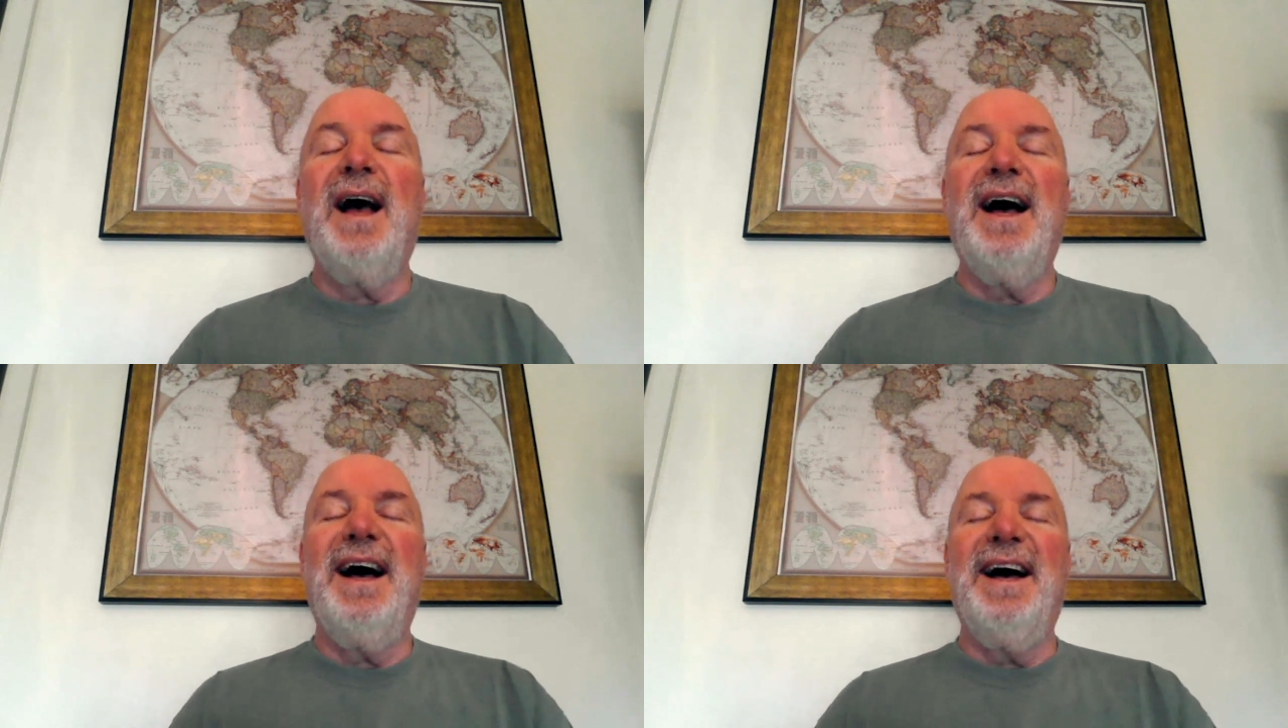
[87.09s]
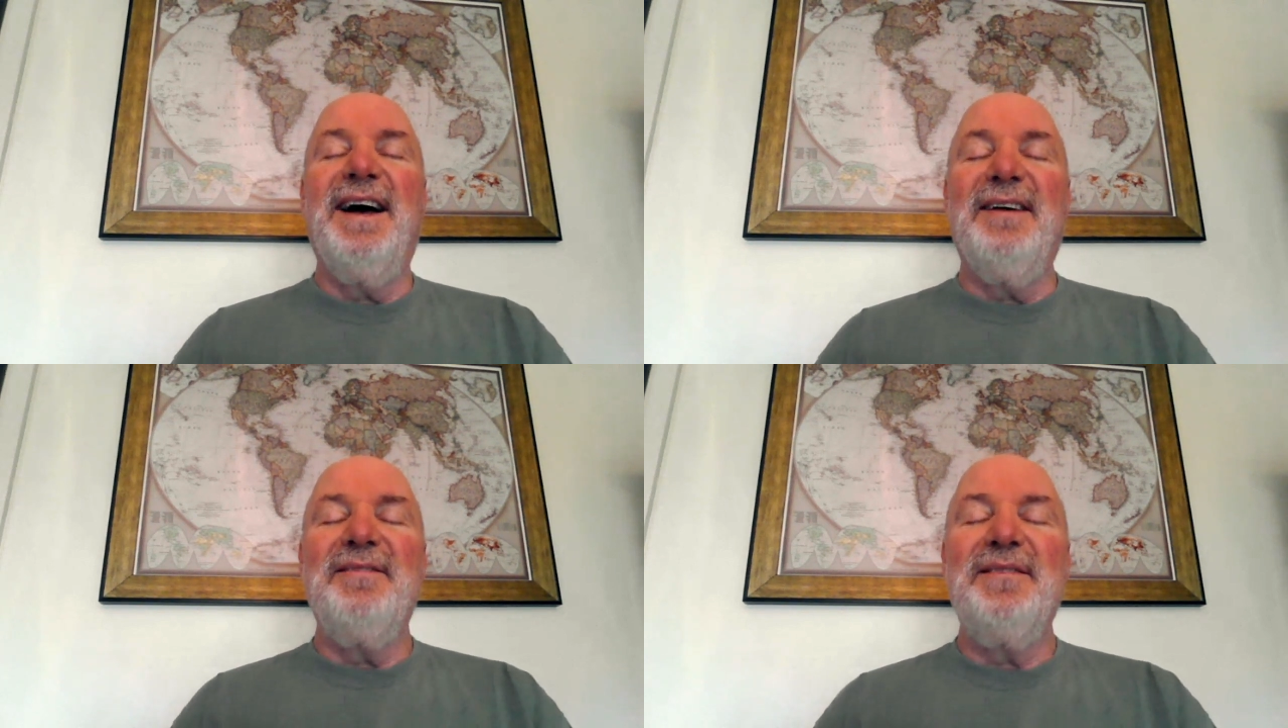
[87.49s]

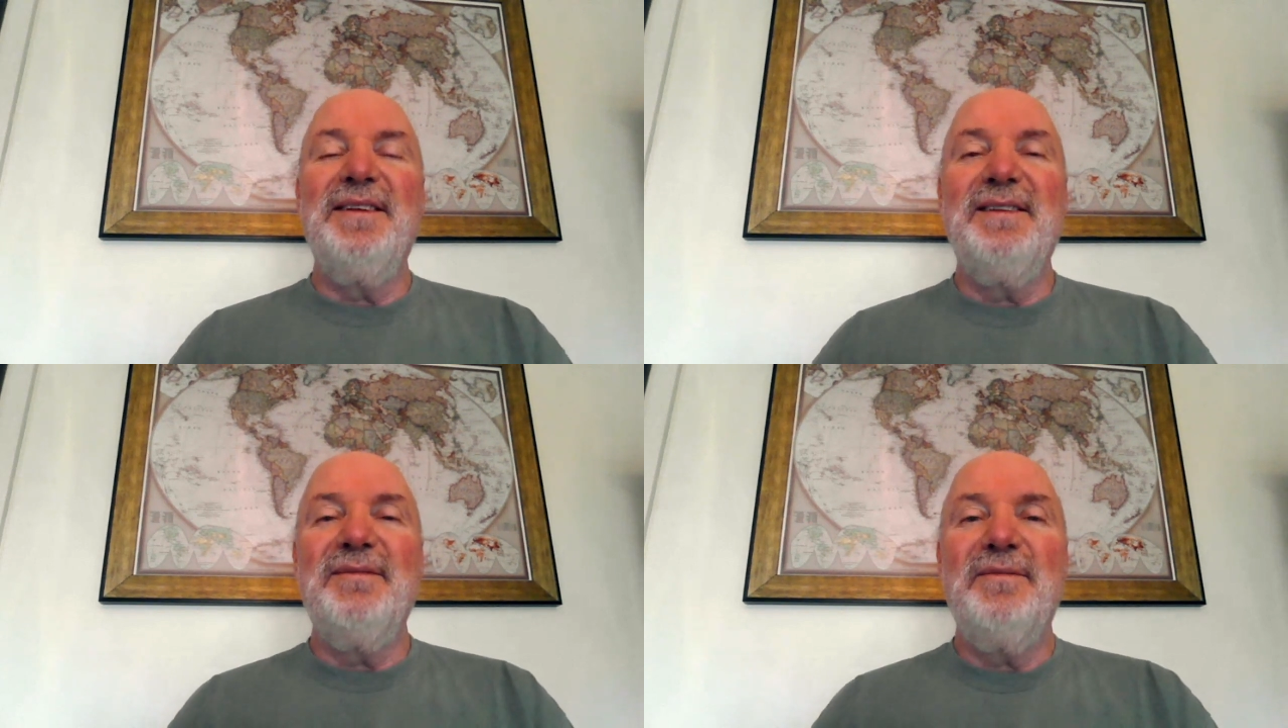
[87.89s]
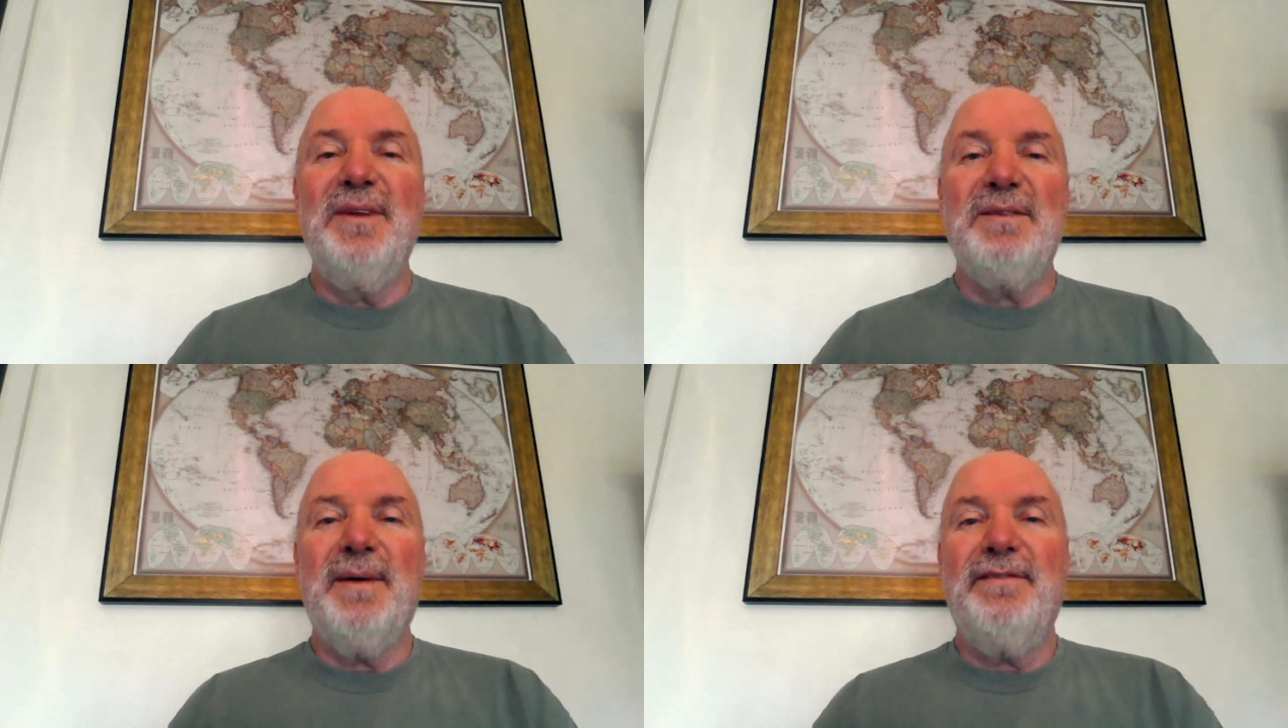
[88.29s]

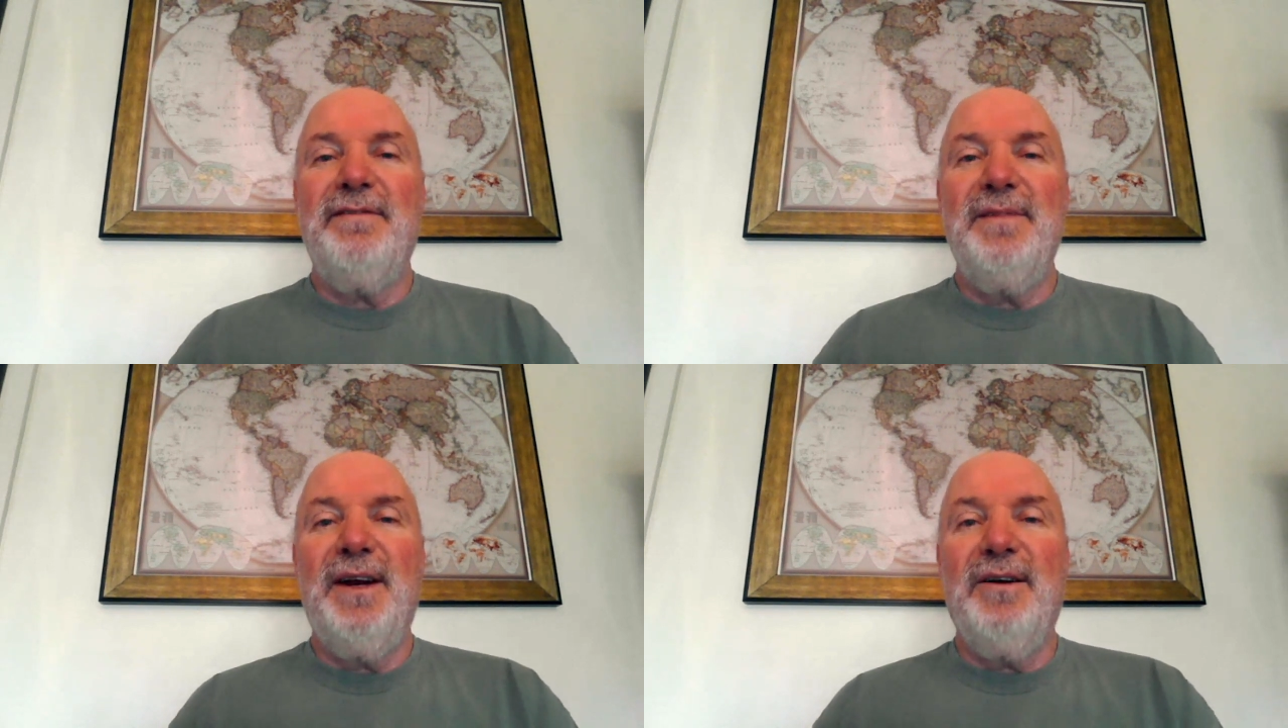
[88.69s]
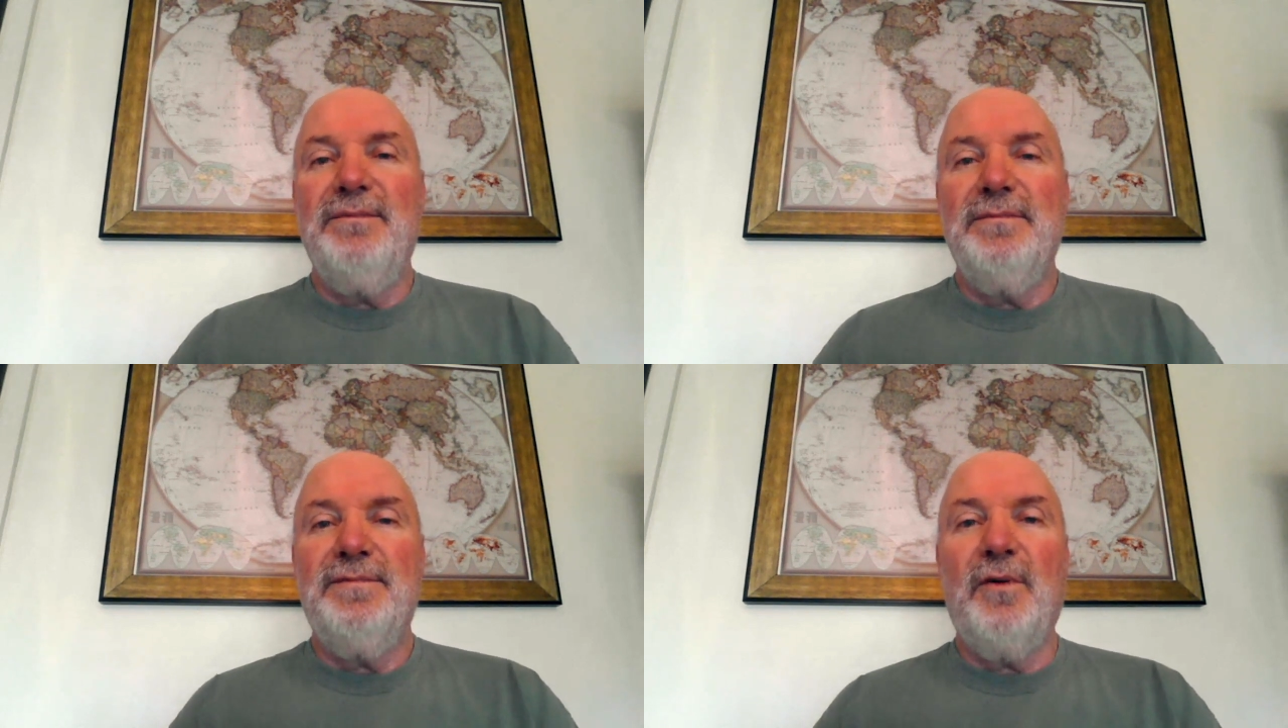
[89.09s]
It's about
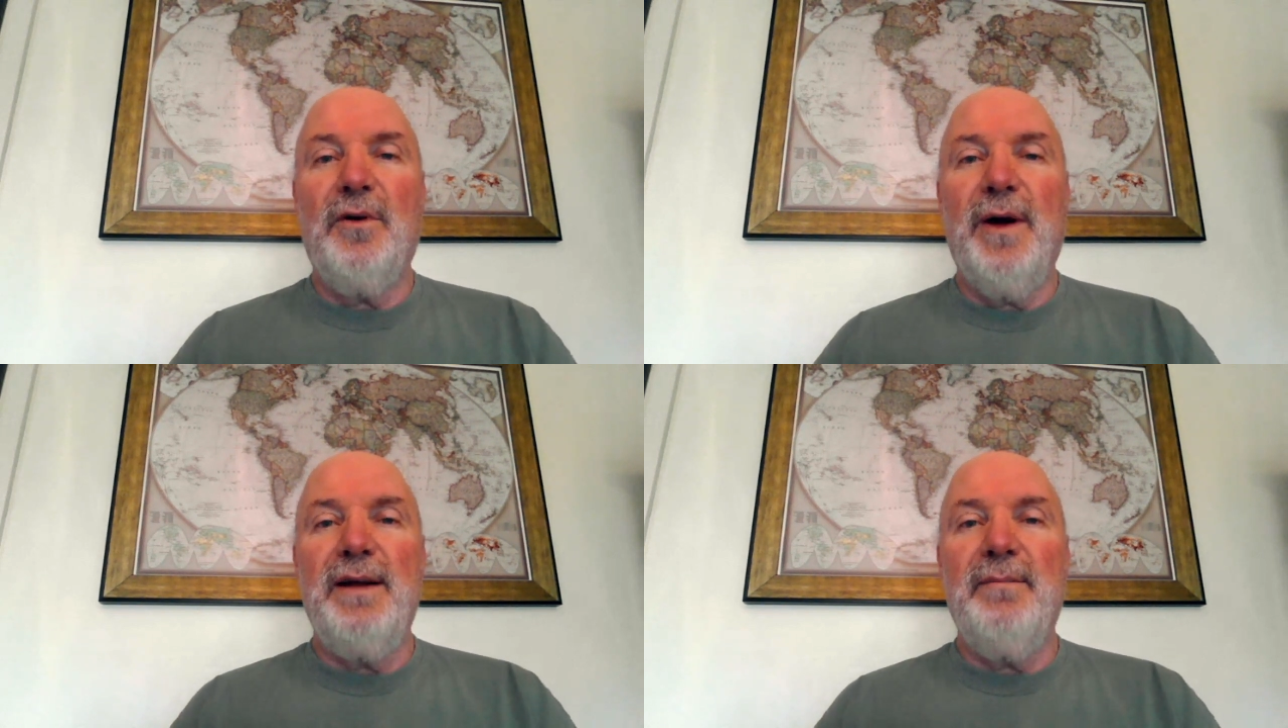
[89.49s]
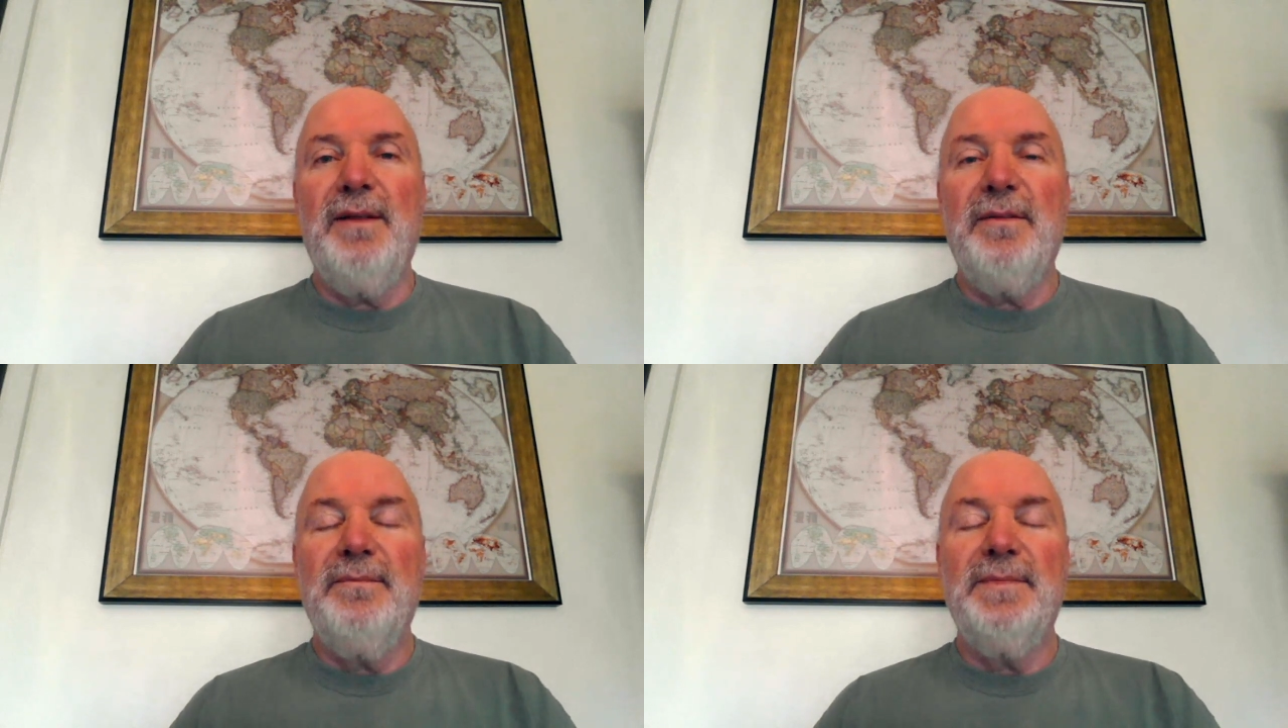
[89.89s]
4 grand a
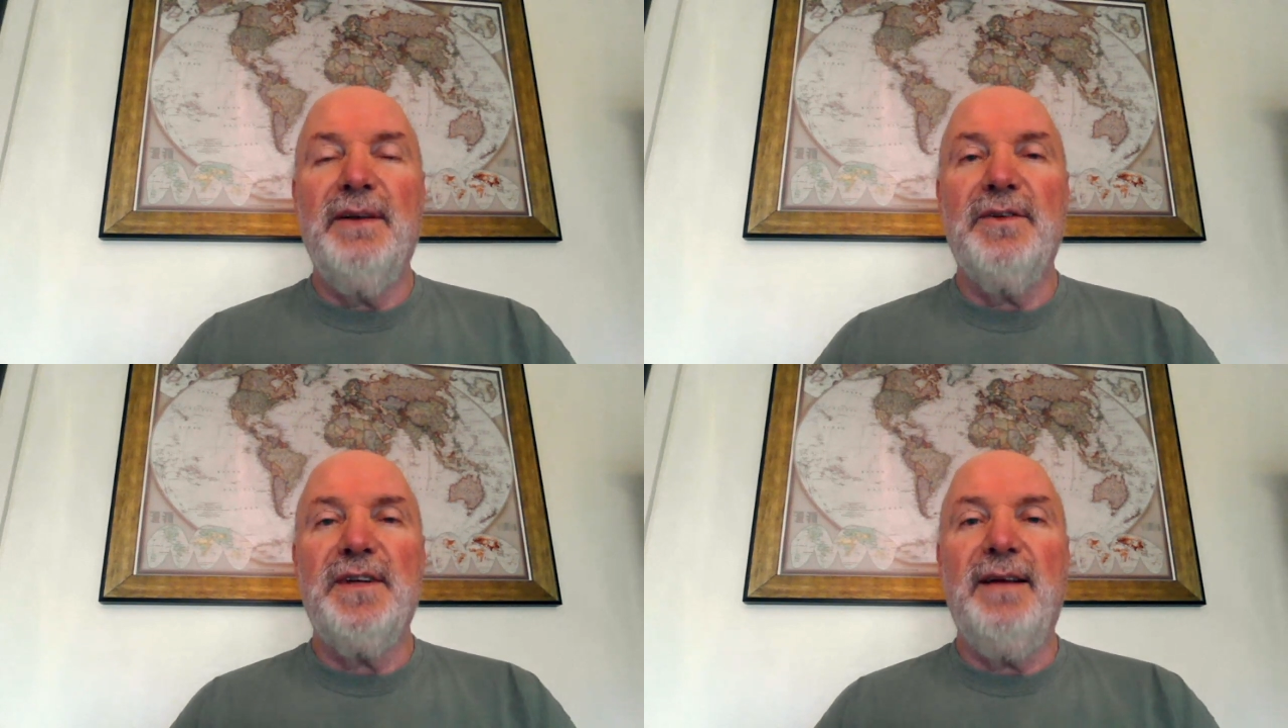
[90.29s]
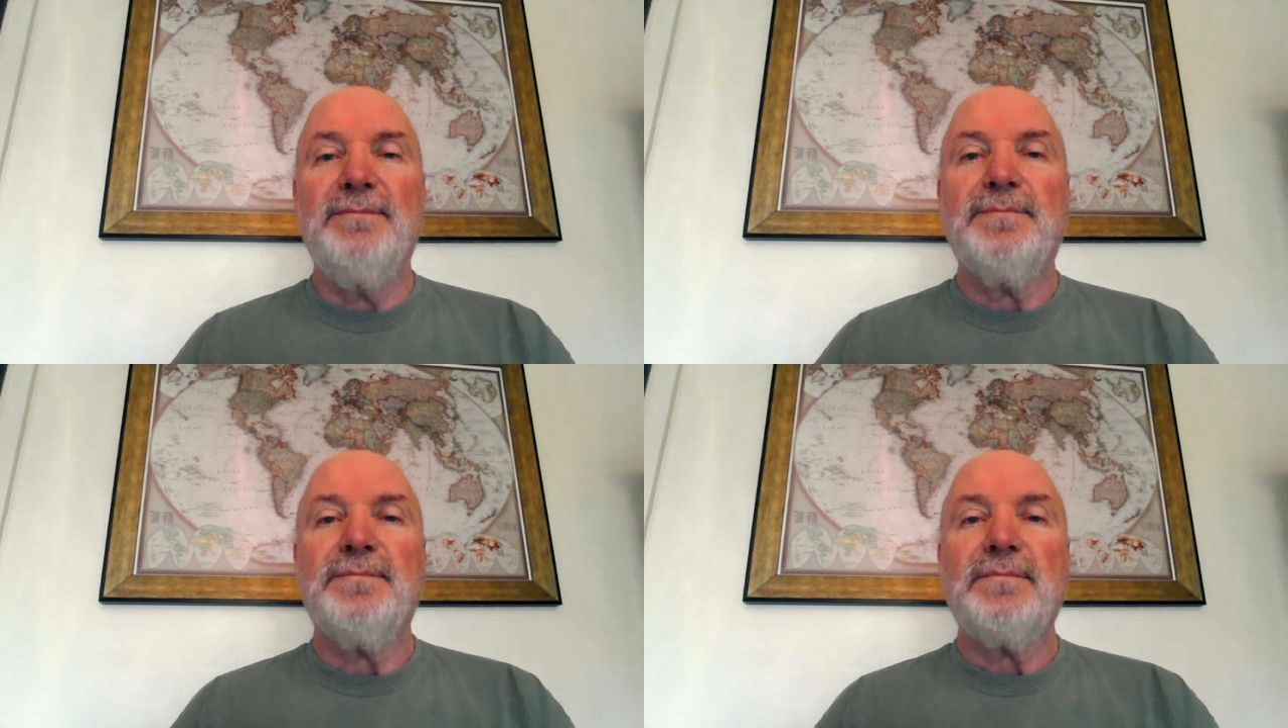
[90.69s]
month, give or take.